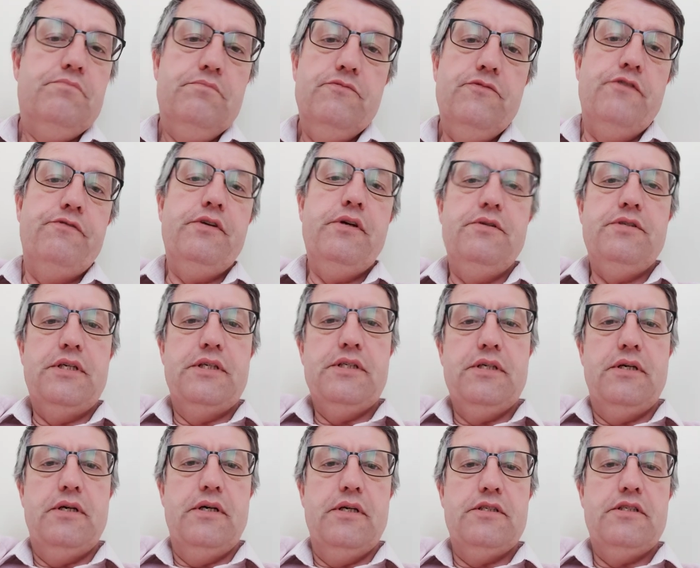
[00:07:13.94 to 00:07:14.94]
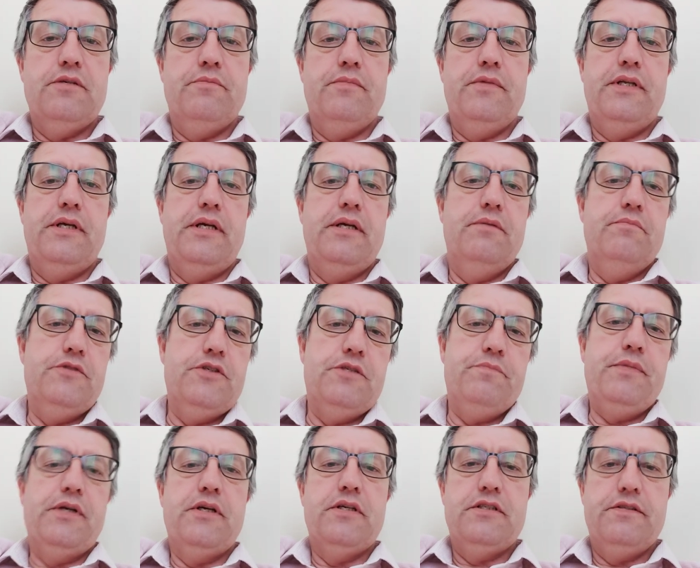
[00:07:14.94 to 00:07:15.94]
refusing to hire somebody
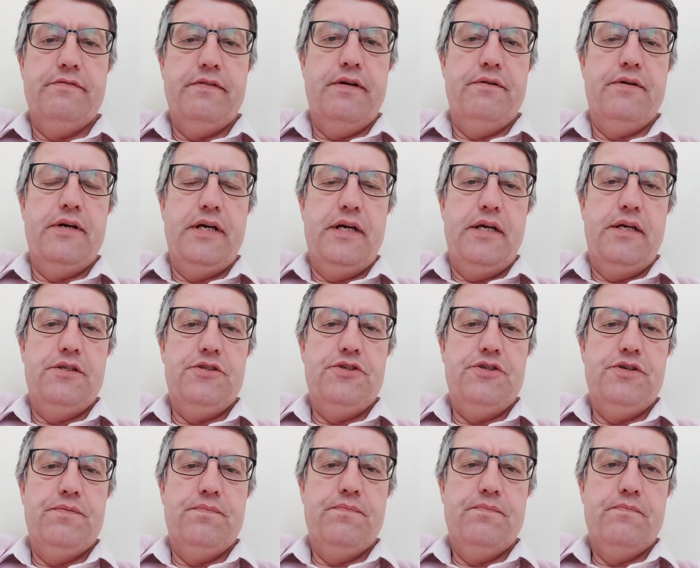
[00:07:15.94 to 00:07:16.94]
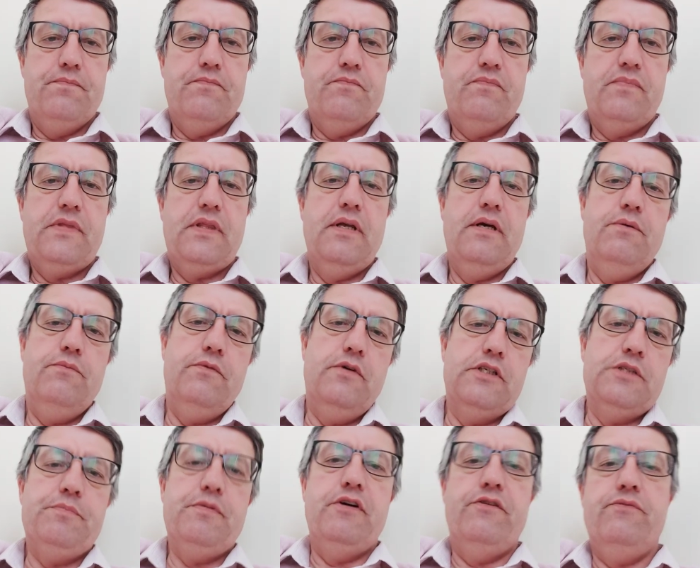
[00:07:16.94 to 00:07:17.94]
just because of their age. And that
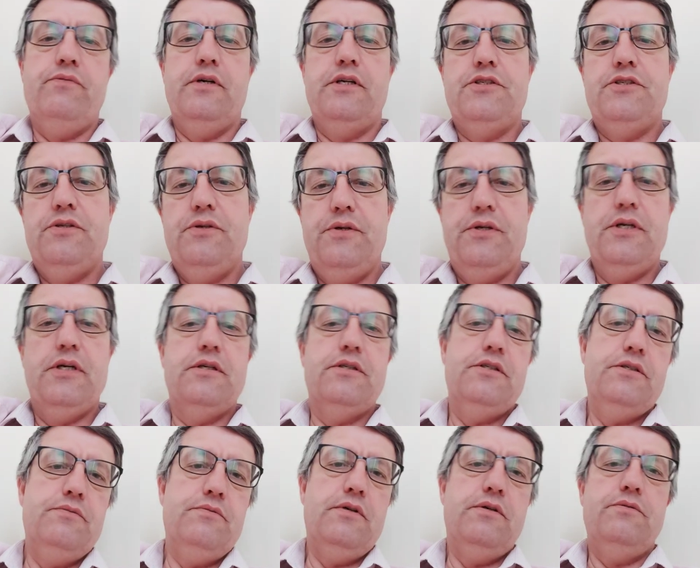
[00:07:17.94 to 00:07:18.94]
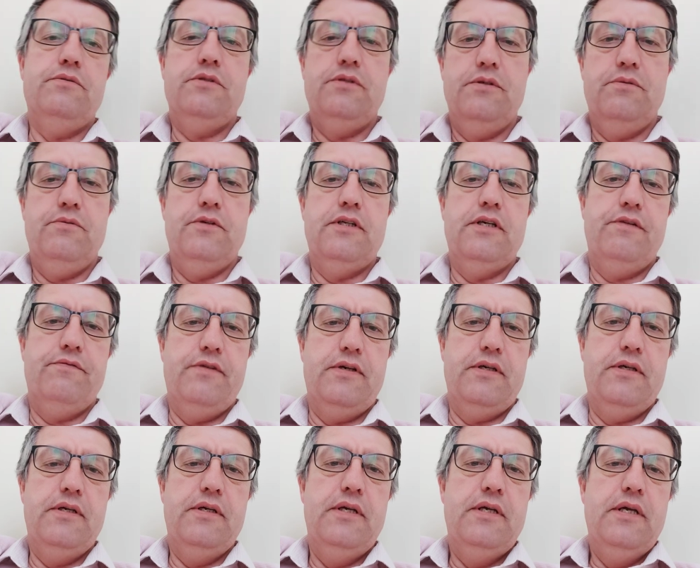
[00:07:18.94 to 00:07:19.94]
works both ways, too young, too old, too whatever.
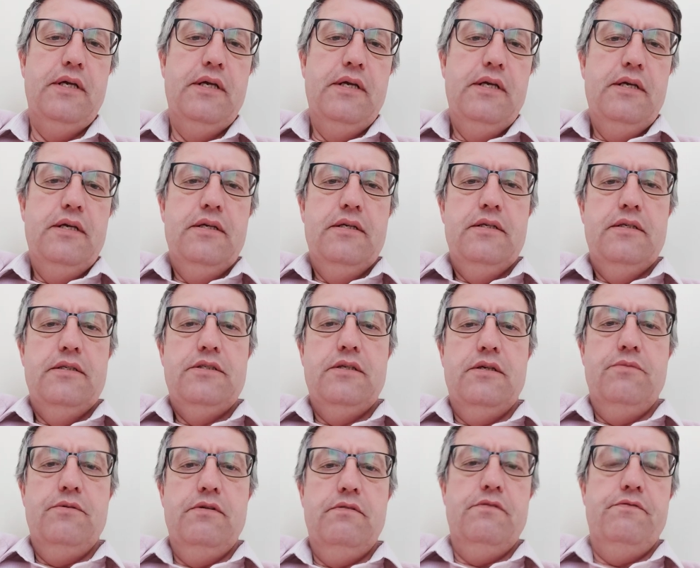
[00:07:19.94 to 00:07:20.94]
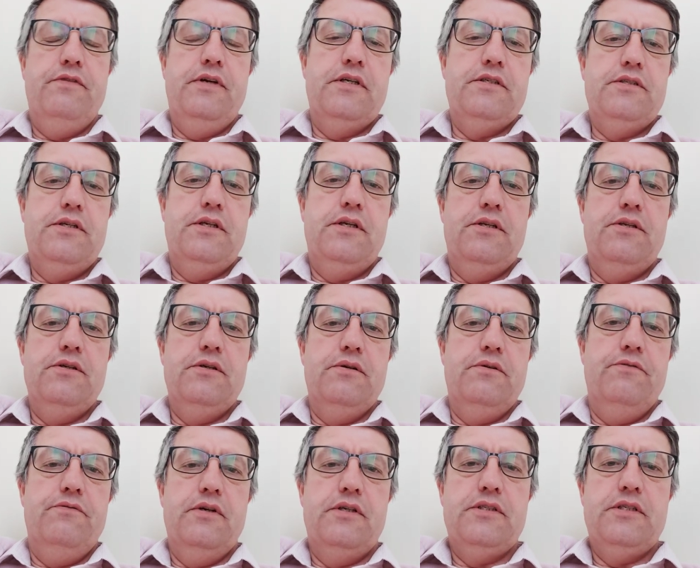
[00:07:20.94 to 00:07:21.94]
So one of the things that you
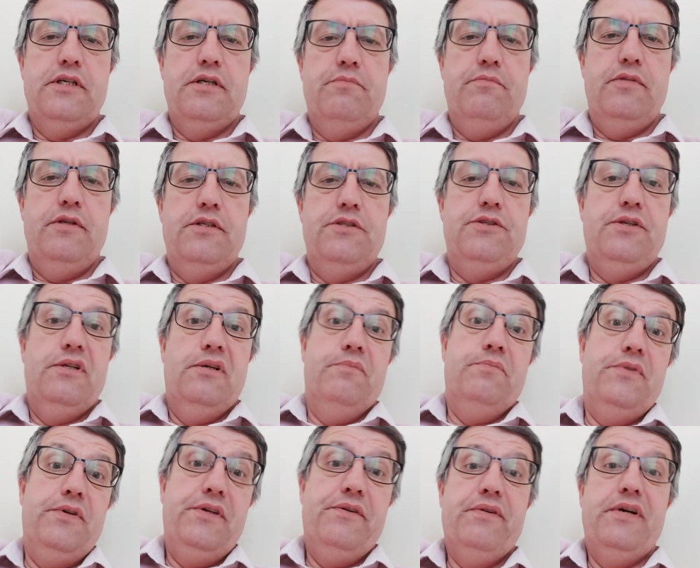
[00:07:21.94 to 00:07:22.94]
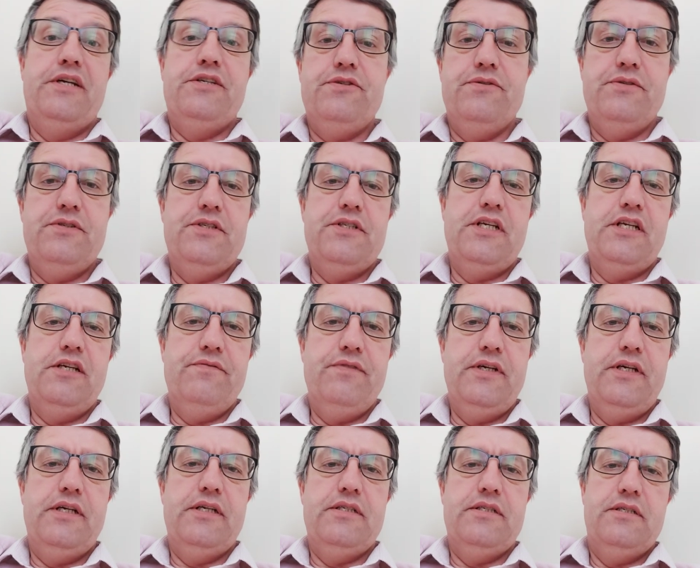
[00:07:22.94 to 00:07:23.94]
do, for example, is you don't put your age on
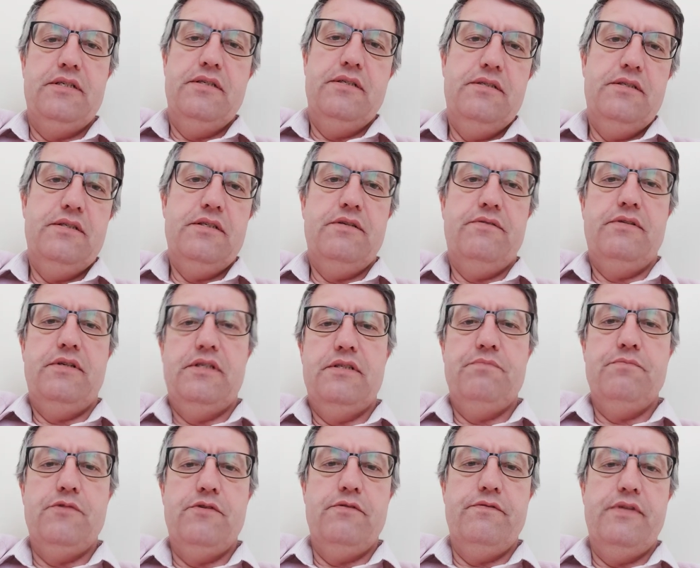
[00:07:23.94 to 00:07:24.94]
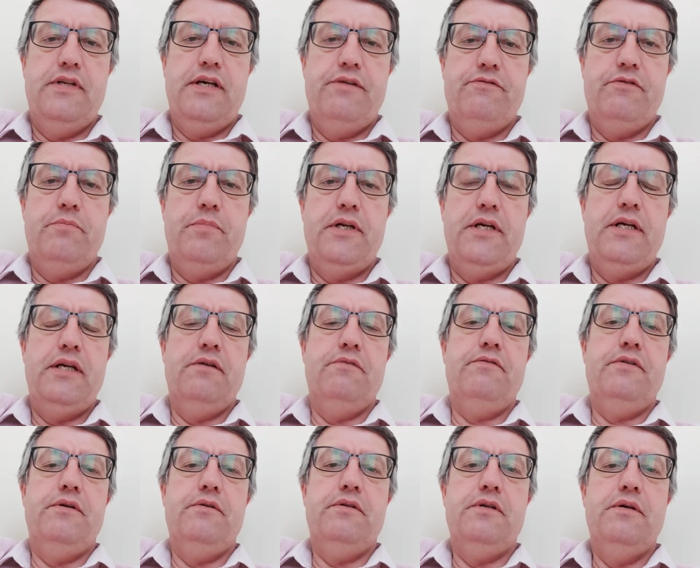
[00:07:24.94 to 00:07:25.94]
CVs, so that it's more of a level playing
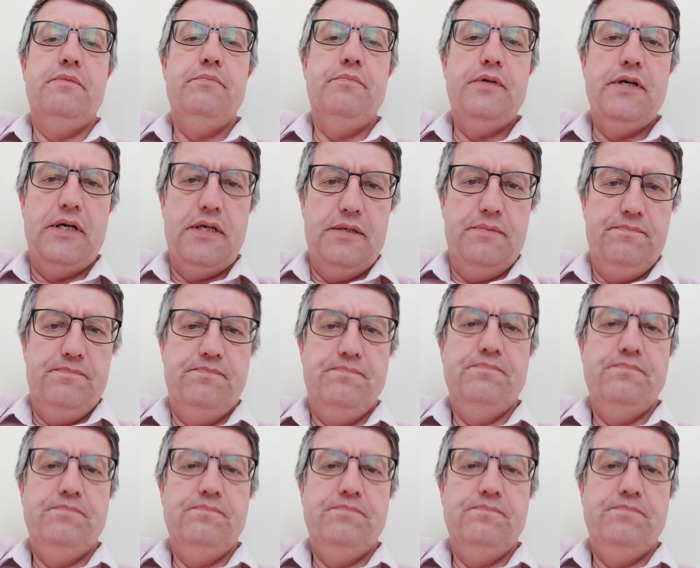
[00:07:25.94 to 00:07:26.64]
field. But